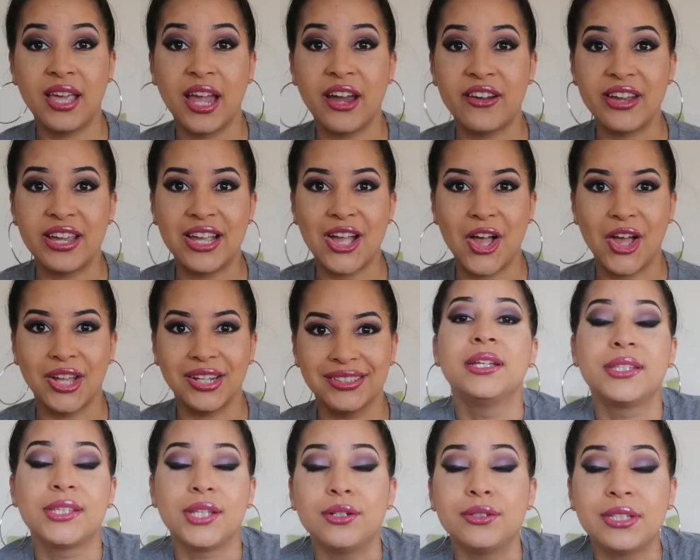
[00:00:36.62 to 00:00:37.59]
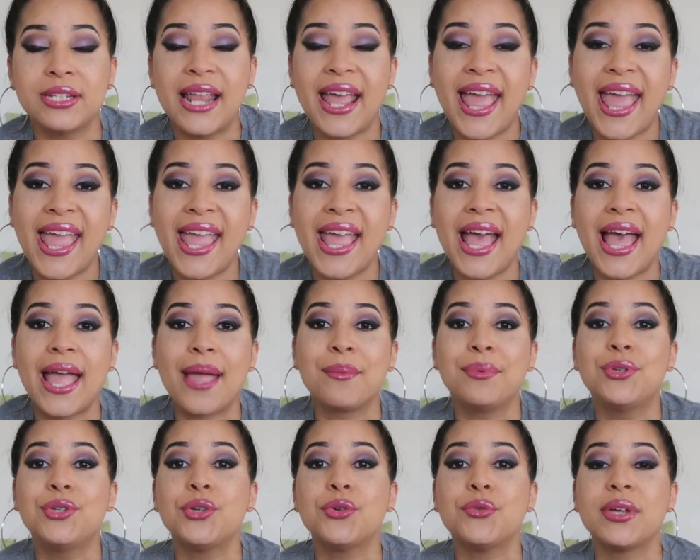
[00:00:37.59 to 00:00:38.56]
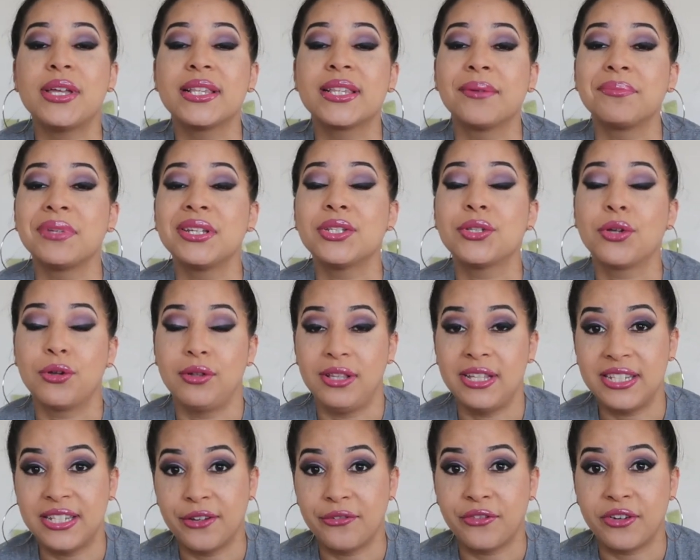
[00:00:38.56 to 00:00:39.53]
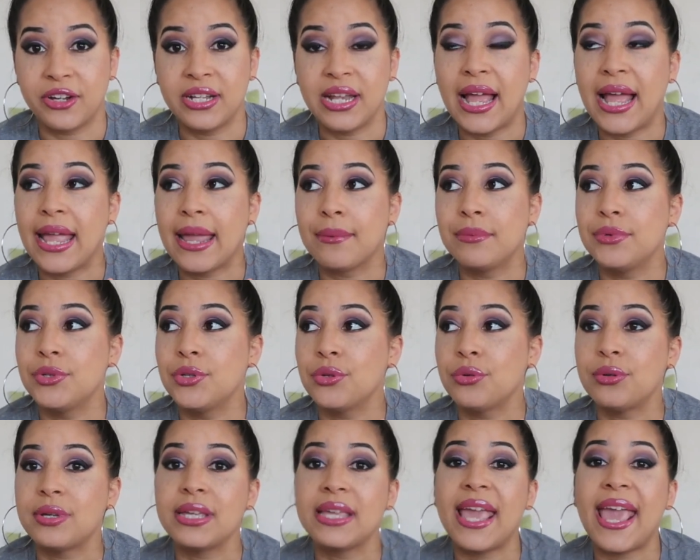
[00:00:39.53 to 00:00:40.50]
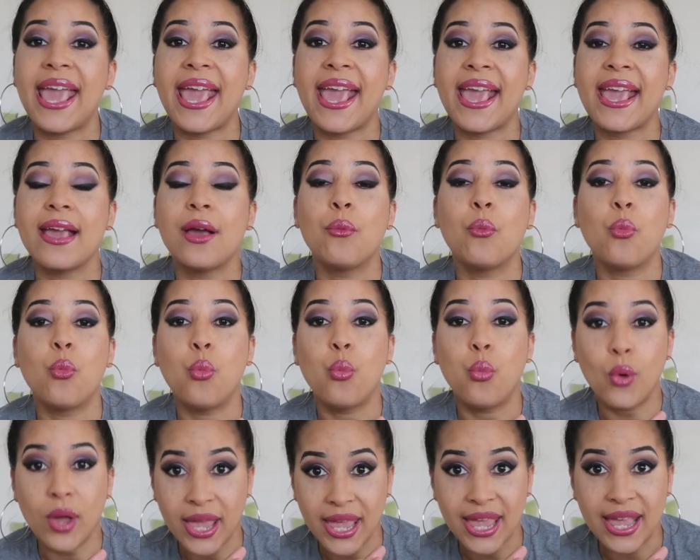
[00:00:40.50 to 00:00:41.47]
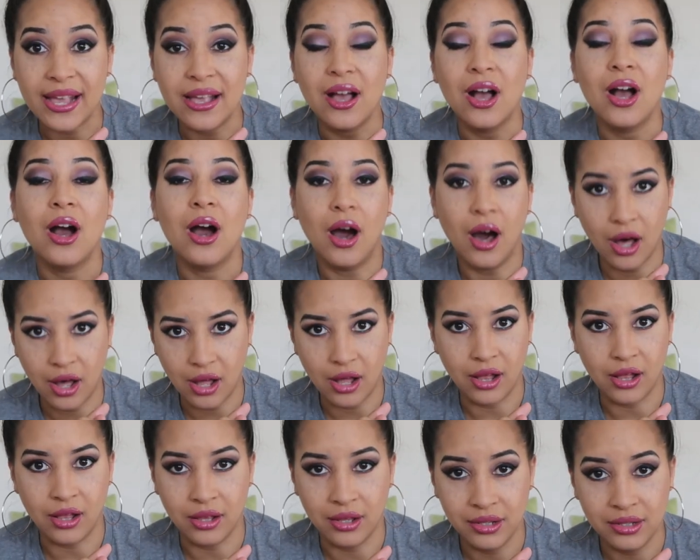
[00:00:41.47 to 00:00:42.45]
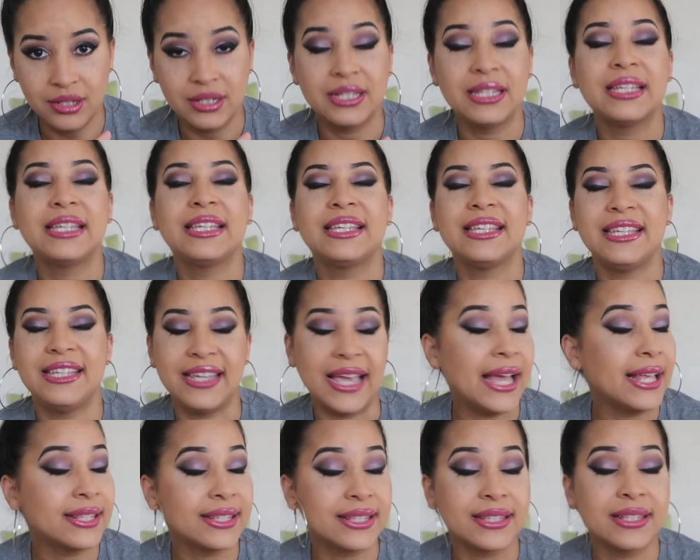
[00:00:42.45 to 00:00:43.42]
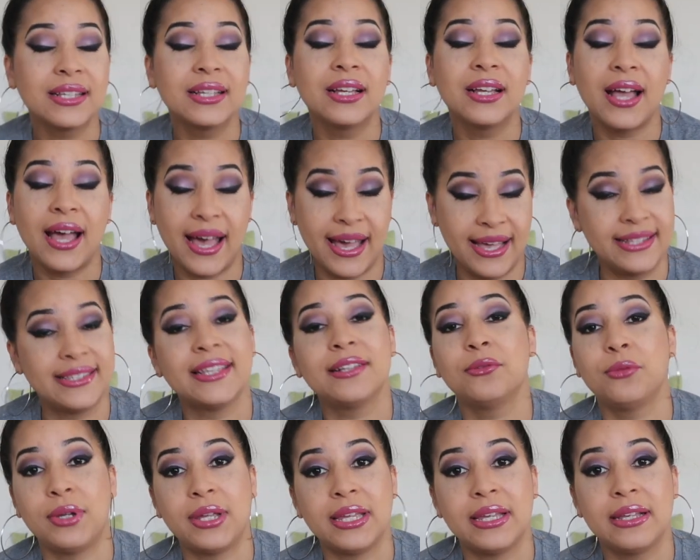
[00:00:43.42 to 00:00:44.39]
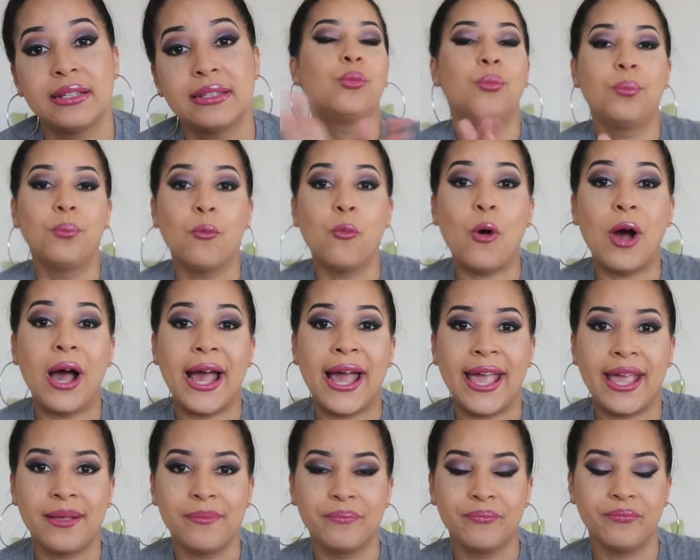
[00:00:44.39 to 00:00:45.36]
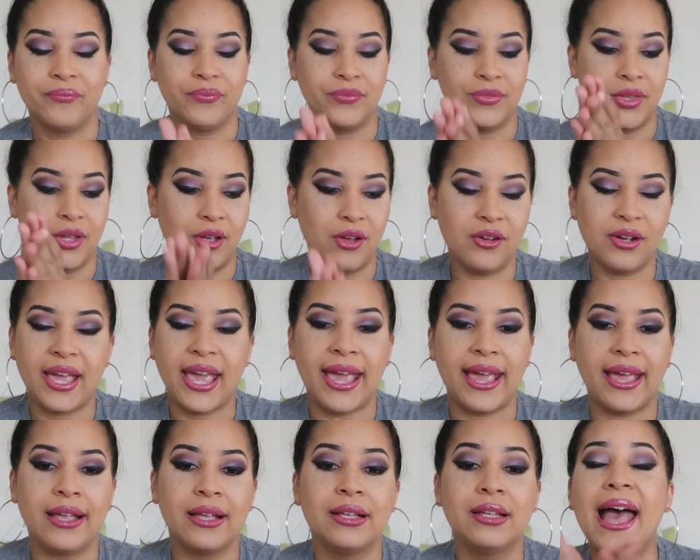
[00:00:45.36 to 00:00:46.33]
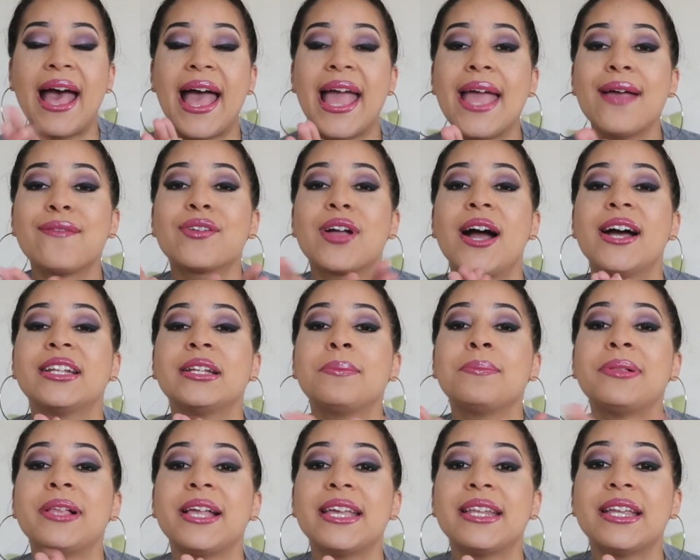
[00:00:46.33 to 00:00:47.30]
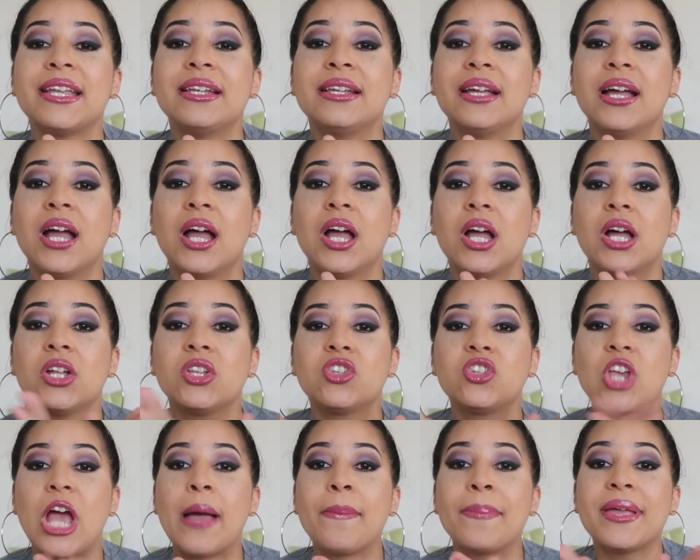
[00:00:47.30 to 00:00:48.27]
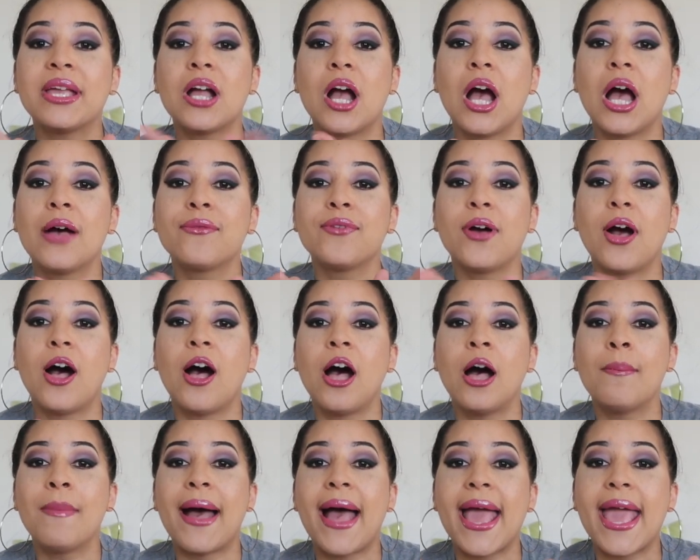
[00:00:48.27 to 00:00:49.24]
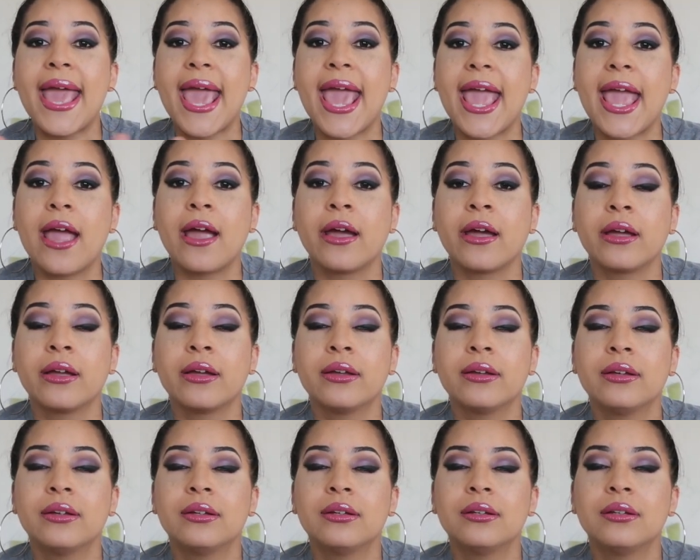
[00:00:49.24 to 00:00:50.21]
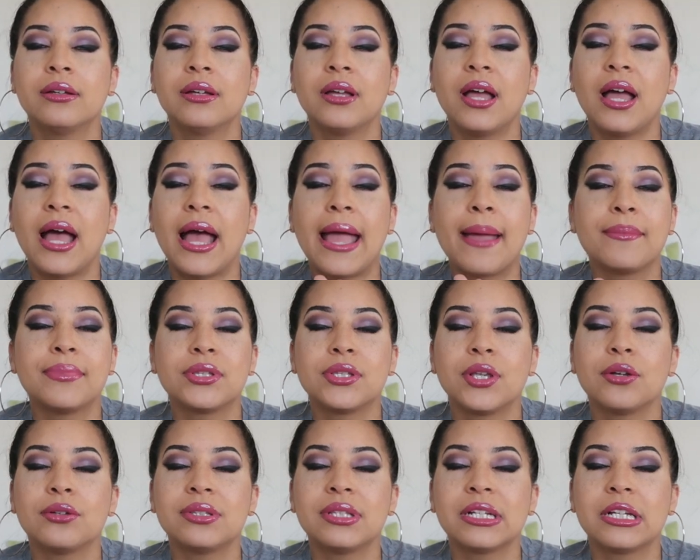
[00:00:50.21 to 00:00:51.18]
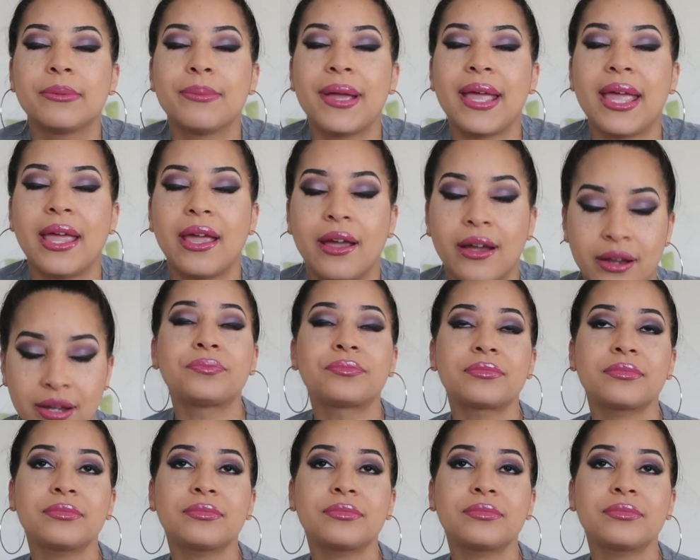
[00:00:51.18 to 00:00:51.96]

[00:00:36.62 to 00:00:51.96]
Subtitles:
Carrying on. So today I'm doing something totally different. I am doing a wig haul. Yes, I said wig. Why? Okay, I have contemplated chopping off all my hair. I'm so sick of my hair.